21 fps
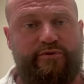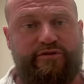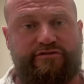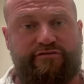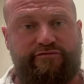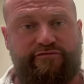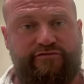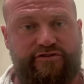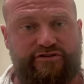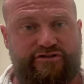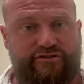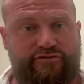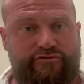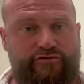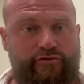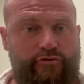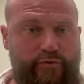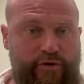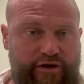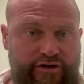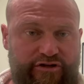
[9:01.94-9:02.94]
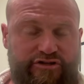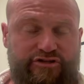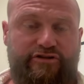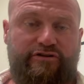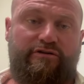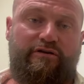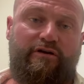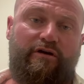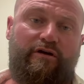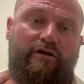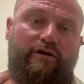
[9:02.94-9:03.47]
be sufficient to reach
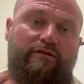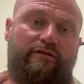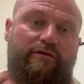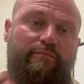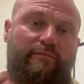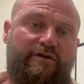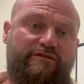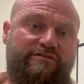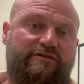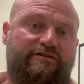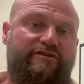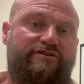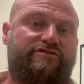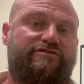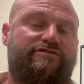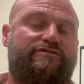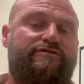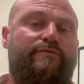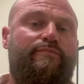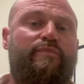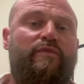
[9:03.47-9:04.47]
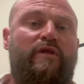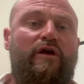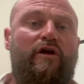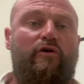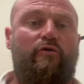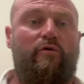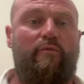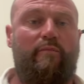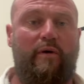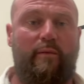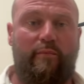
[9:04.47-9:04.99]
the muscle tissue.
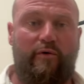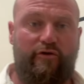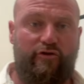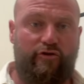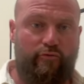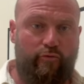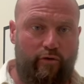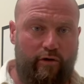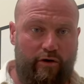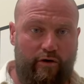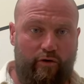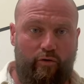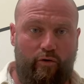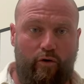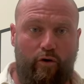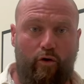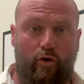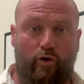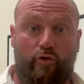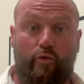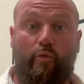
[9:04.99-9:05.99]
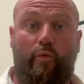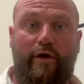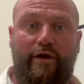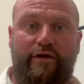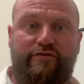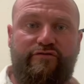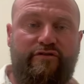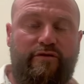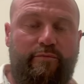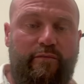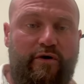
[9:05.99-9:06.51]
Remember, you want to go all the way
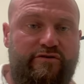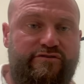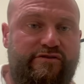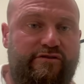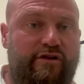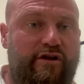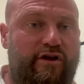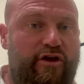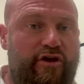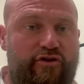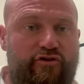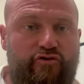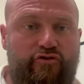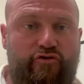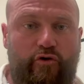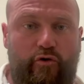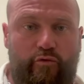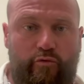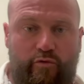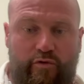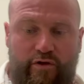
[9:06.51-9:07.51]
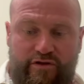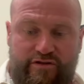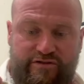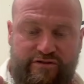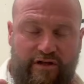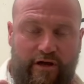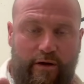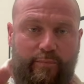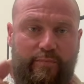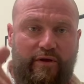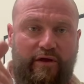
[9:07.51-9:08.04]
into the muscle. You don't want to
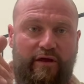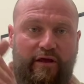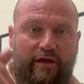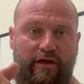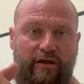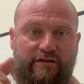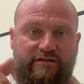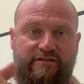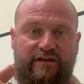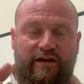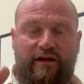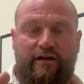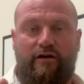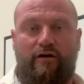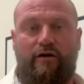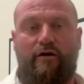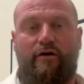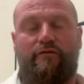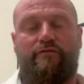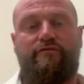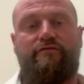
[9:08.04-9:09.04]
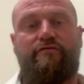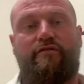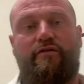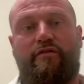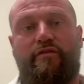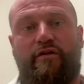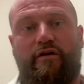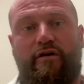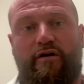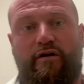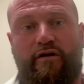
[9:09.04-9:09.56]
stop inside of
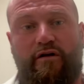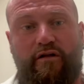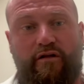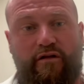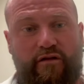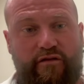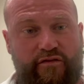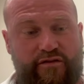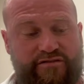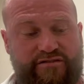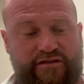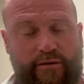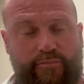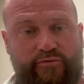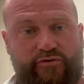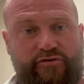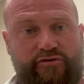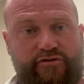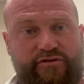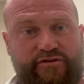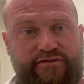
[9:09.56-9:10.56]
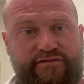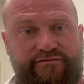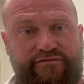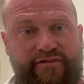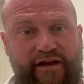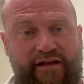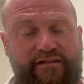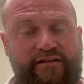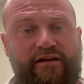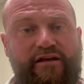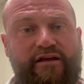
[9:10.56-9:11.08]
the subcutaneous
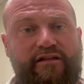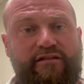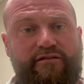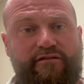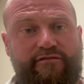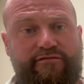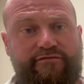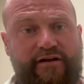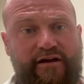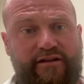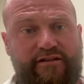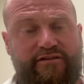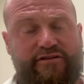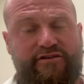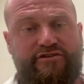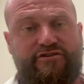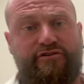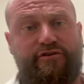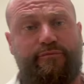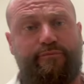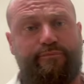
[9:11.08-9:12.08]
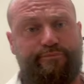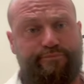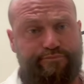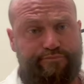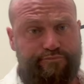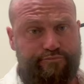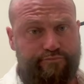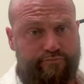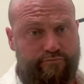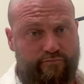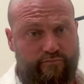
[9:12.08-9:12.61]
fat, to the fatty tissue
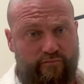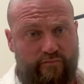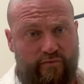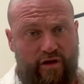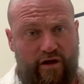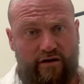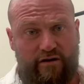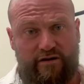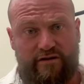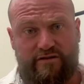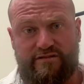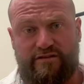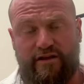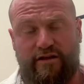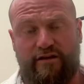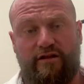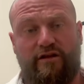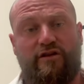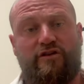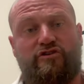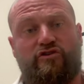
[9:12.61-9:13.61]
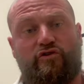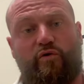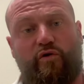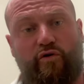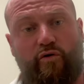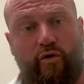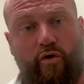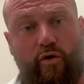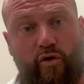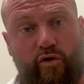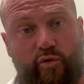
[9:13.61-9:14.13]
under the skin. So you want to
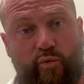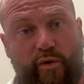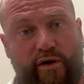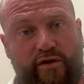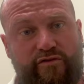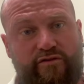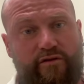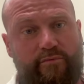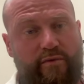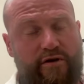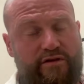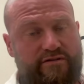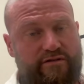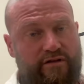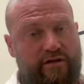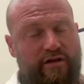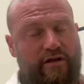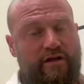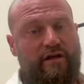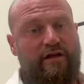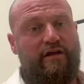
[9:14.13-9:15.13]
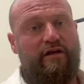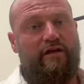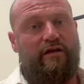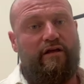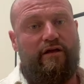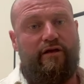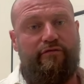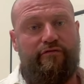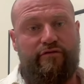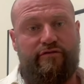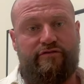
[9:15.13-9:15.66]
go all the way into the muscle.
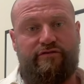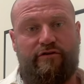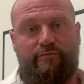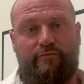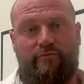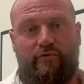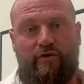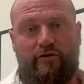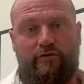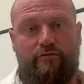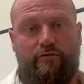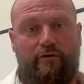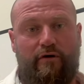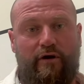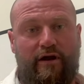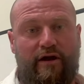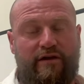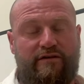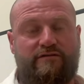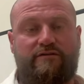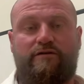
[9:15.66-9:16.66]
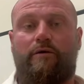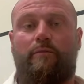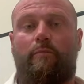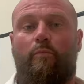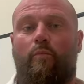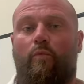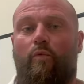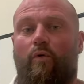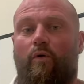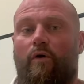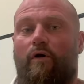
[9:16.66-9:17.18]
If you're someone who has
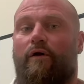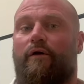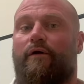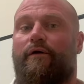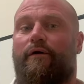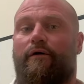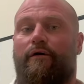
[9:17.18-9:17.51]
more